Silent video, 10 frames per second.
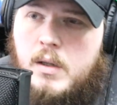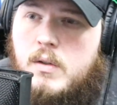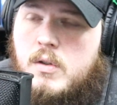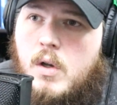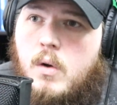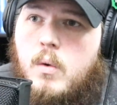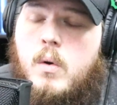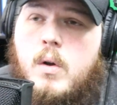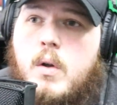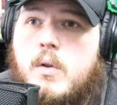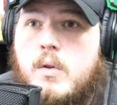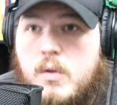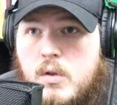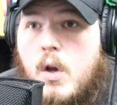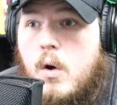So
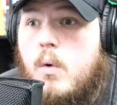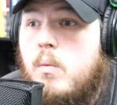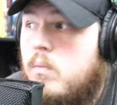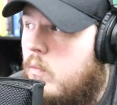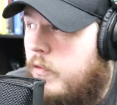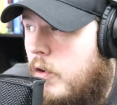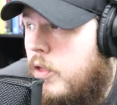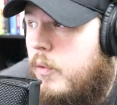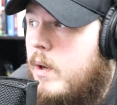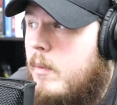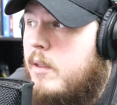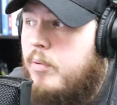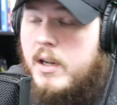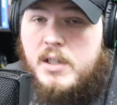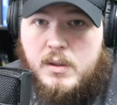for a 3 month
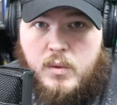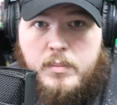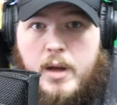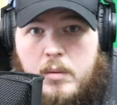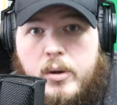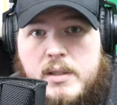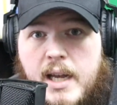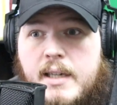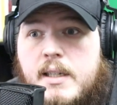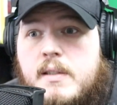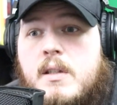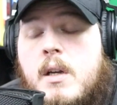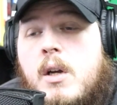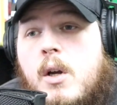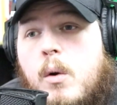project with Battle Barn Tactics,
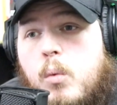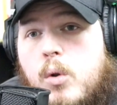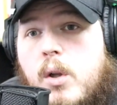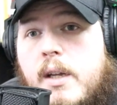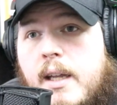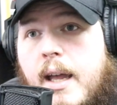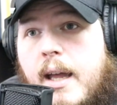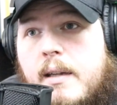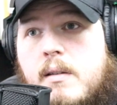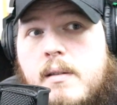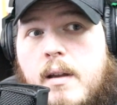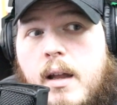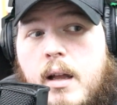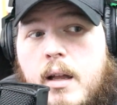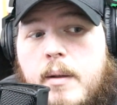we're looking at
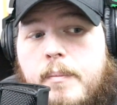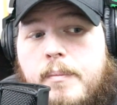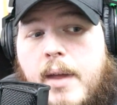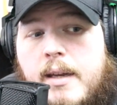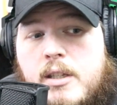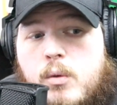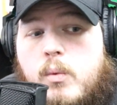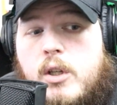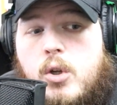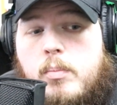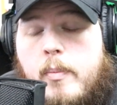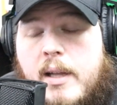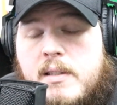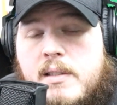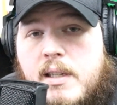I need to recoup
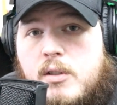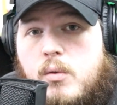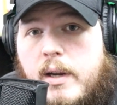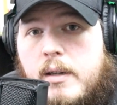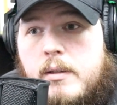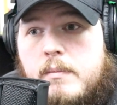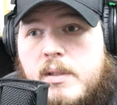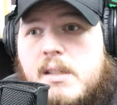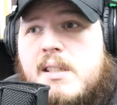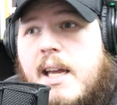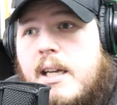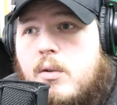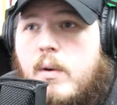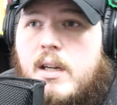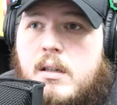about $6 to $8
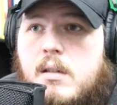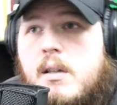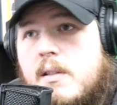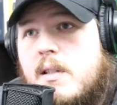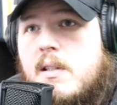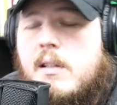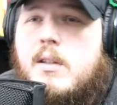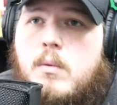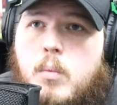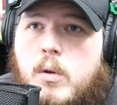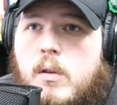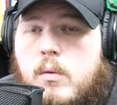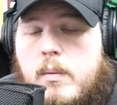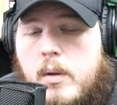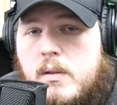grand, because it's a little more than
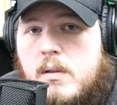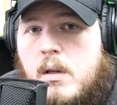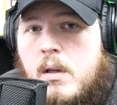3 months